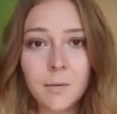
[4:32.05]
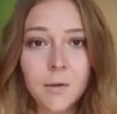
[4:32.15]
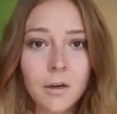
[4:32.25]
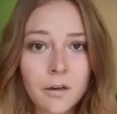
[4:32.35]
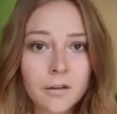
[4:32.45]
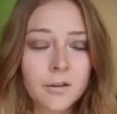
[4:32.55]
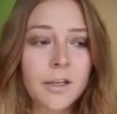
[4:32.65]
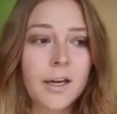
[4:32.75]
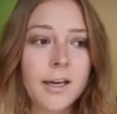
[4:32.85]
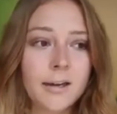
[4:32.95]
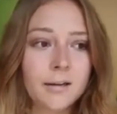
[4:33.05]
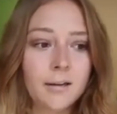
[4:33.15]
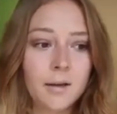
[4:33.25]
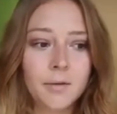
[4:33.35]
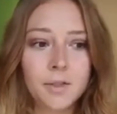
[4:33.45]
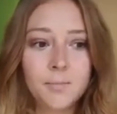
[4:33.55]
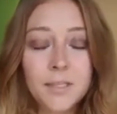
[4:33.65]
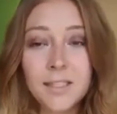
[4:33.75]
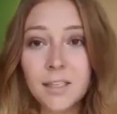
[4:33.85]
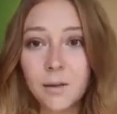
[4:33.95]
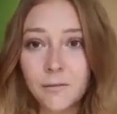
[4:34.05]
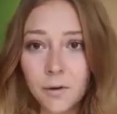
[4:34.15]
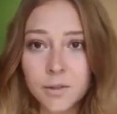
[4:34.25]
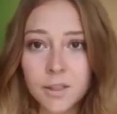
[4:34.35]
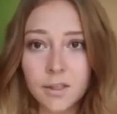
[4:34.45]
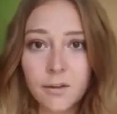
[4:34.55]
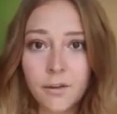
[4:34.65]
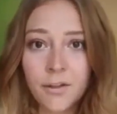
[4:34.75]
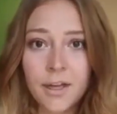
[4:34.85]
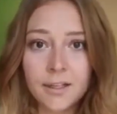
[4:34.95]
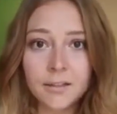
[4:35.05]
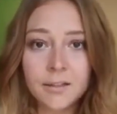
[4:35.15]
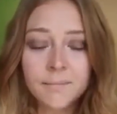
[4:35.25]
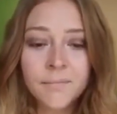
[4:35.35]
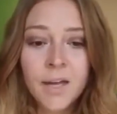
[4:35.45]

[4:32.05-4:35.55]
They weren't hungry and they were just busy and they were focused on other things.